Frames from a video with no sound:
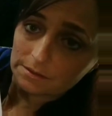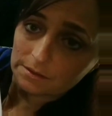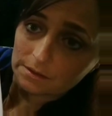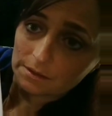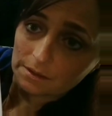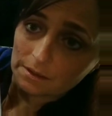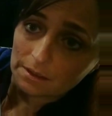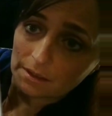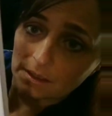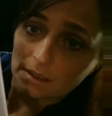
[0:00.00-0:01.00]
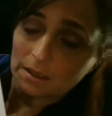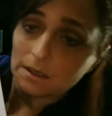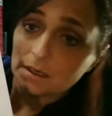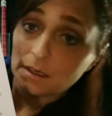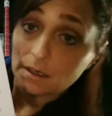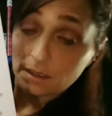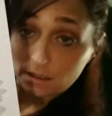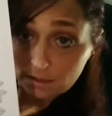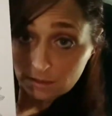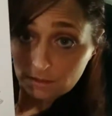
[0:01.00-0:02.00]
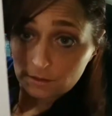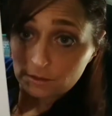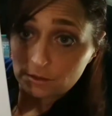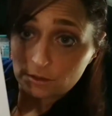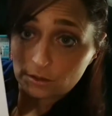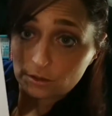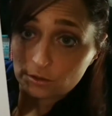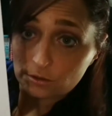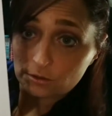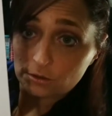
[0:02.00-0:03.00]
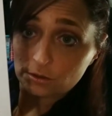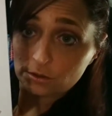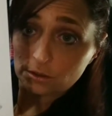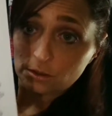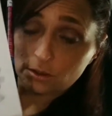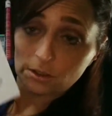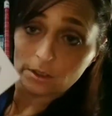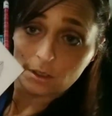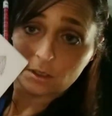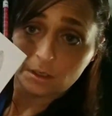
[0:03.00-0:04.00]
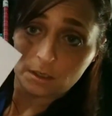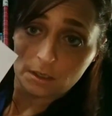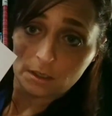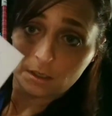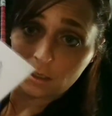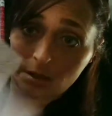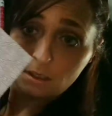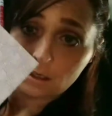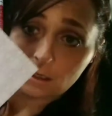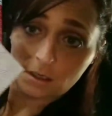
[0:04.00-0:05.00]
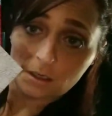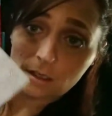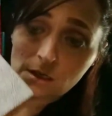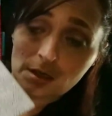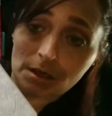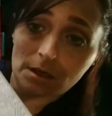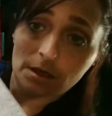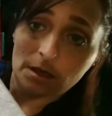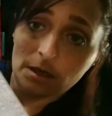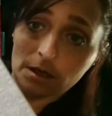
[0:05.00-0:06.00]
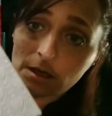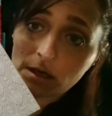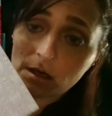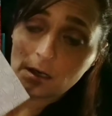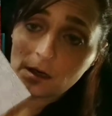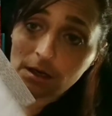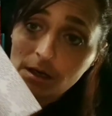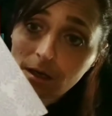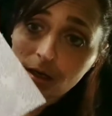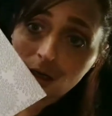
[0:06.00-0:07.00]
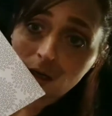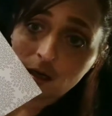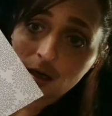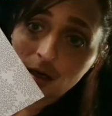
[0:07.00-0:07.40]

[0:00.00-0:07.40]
(silence)